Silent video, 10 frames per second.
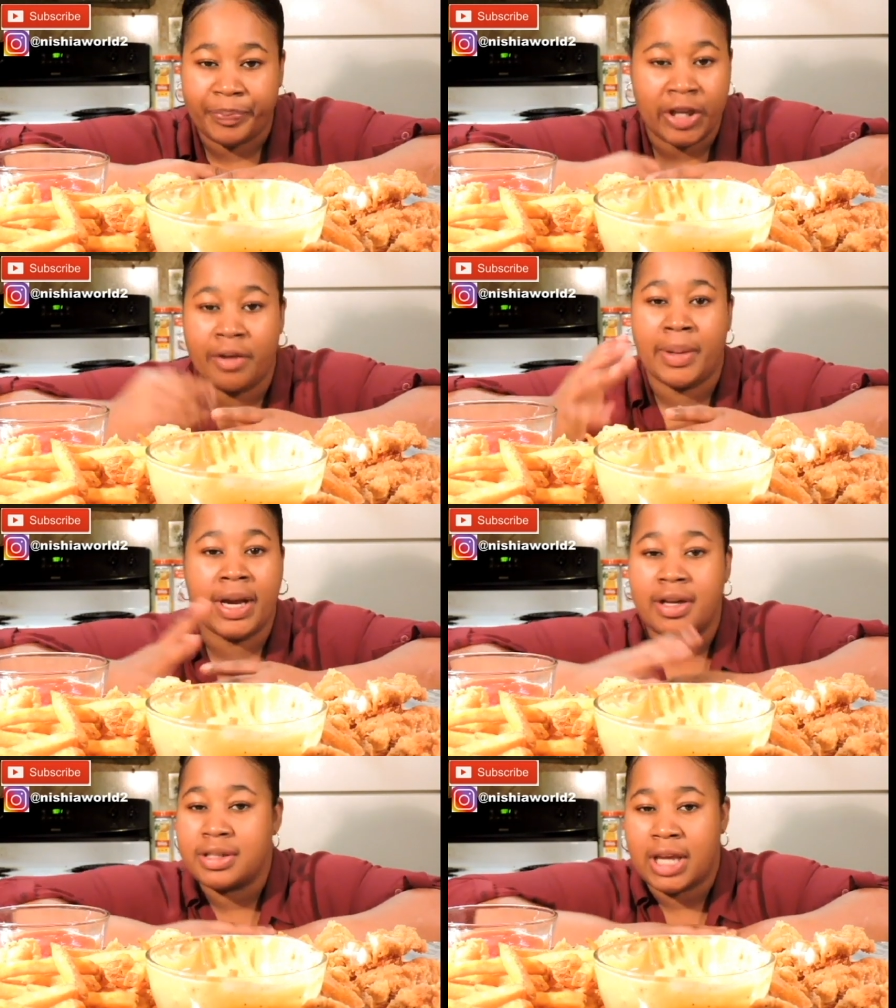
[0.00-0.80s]

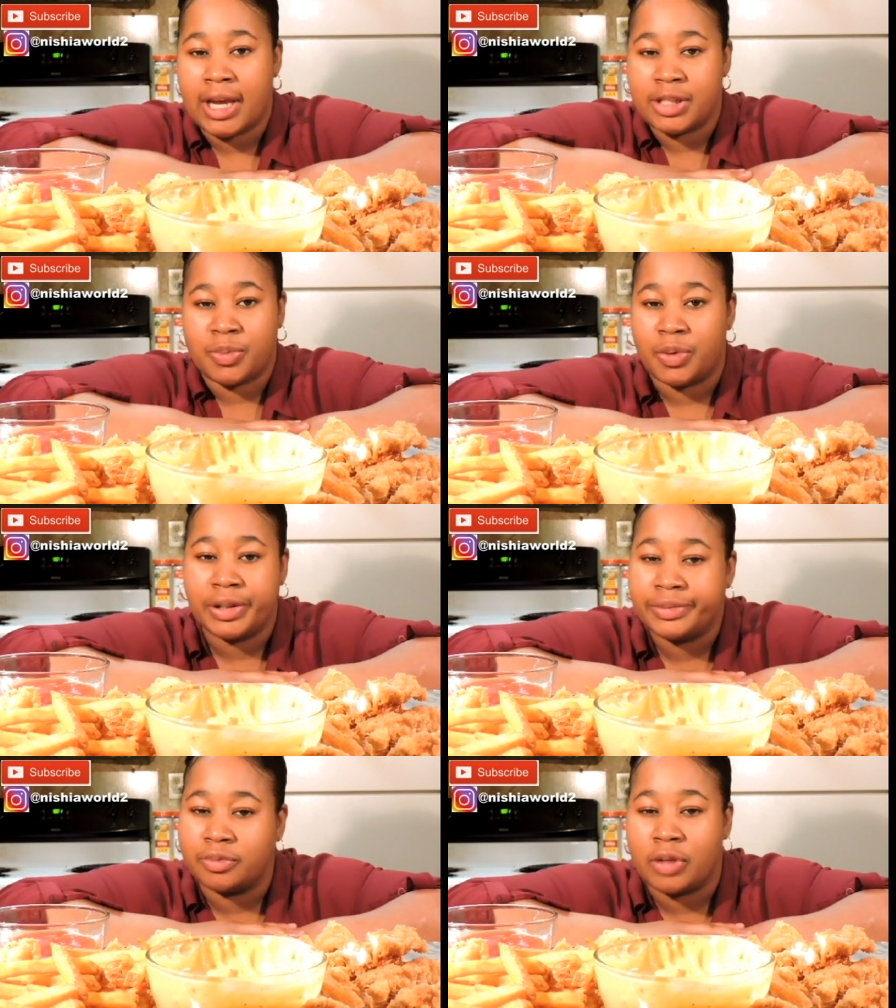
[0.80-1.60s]
Everybody else has
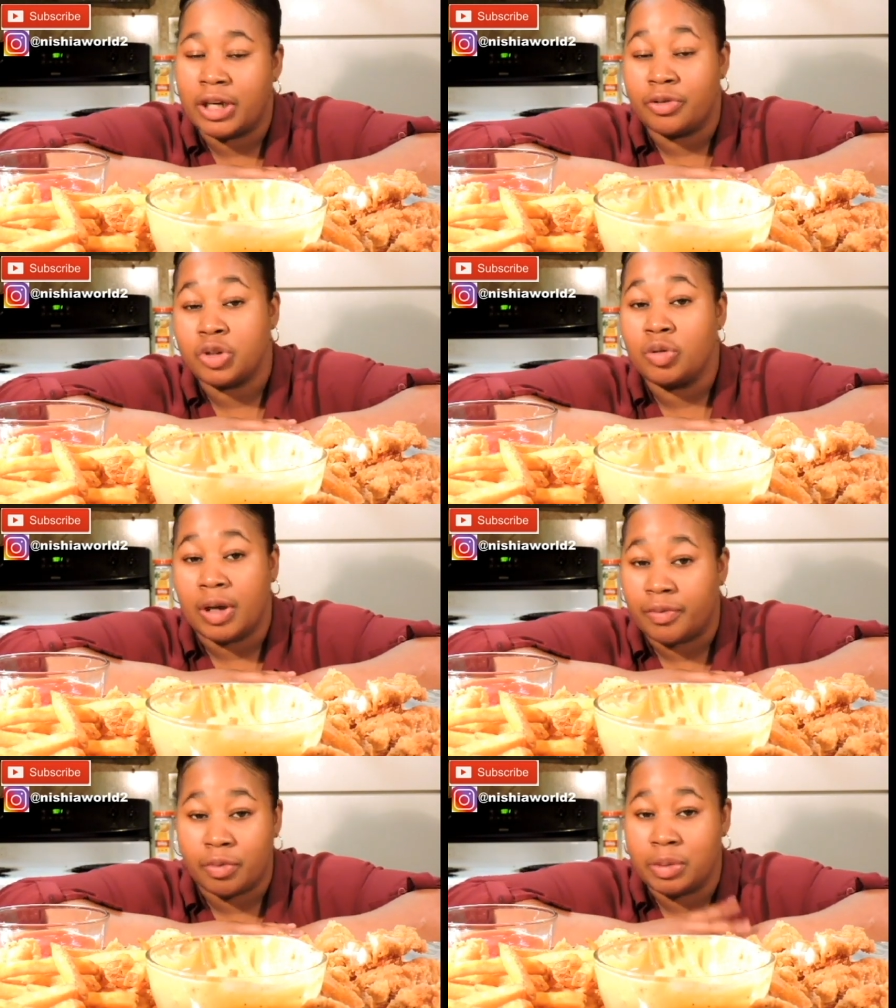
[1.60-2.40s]
one. Why don't you
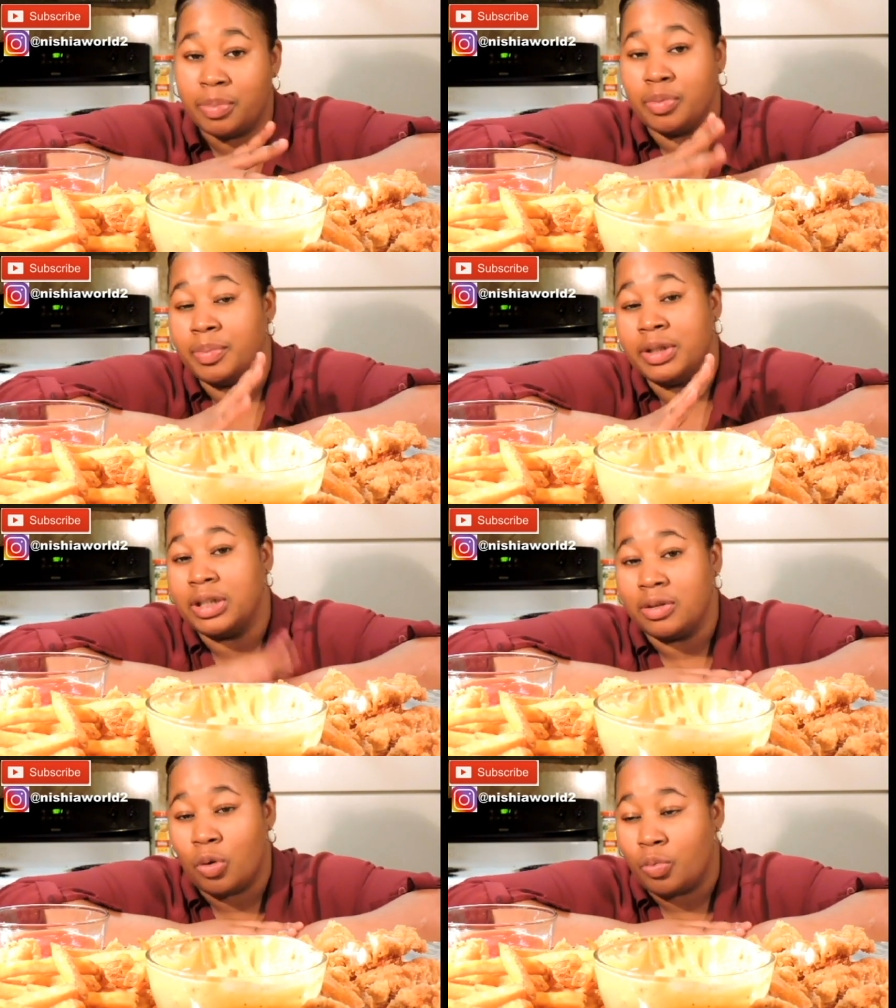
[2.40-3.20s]
have a reboot
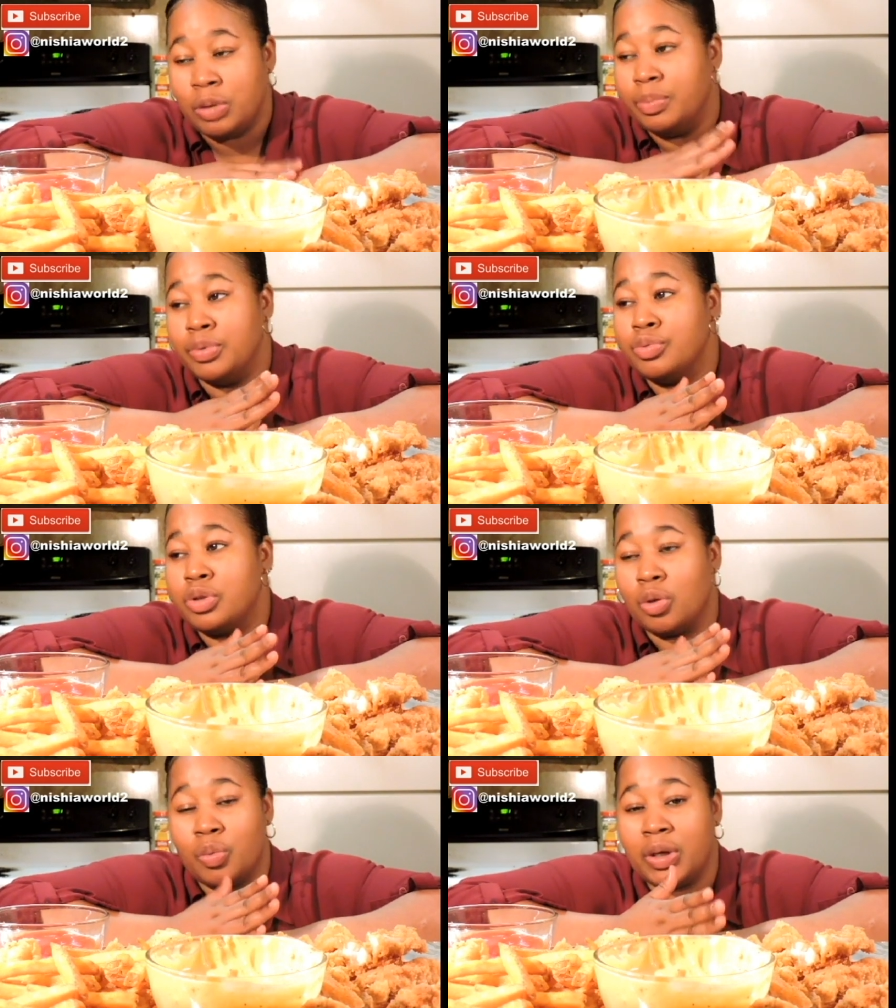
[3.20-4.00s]
button or
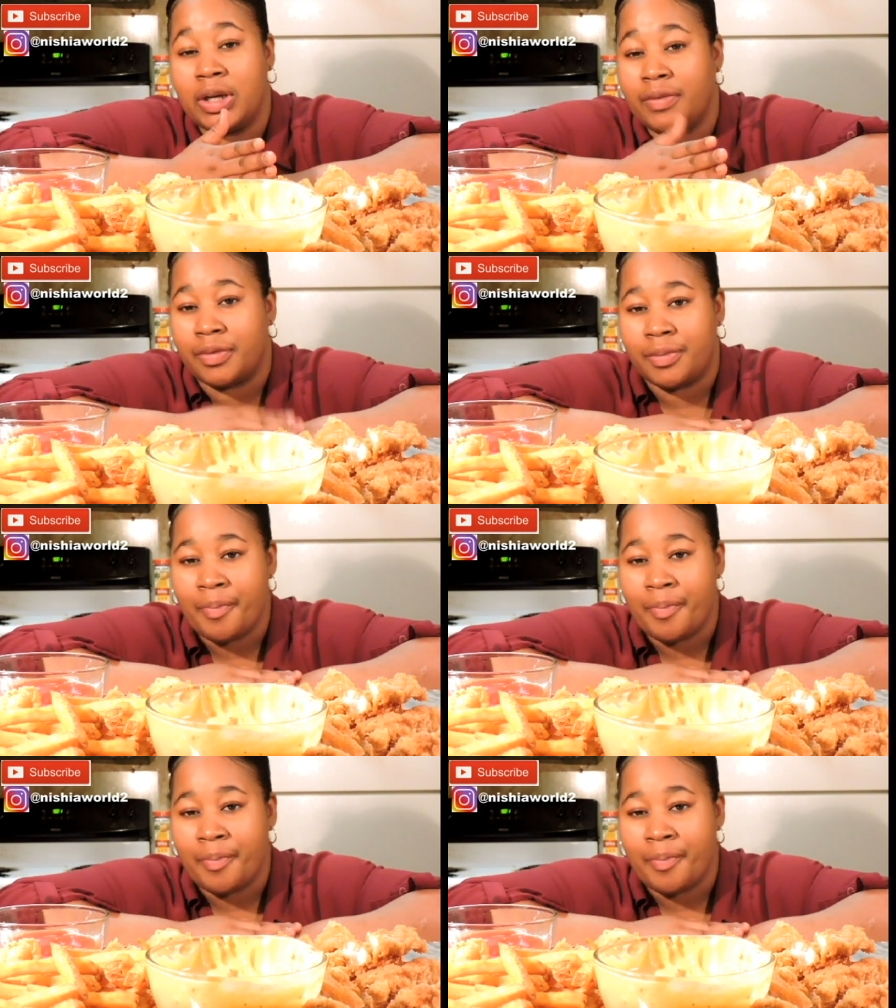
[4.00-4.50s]
reboost or whatever?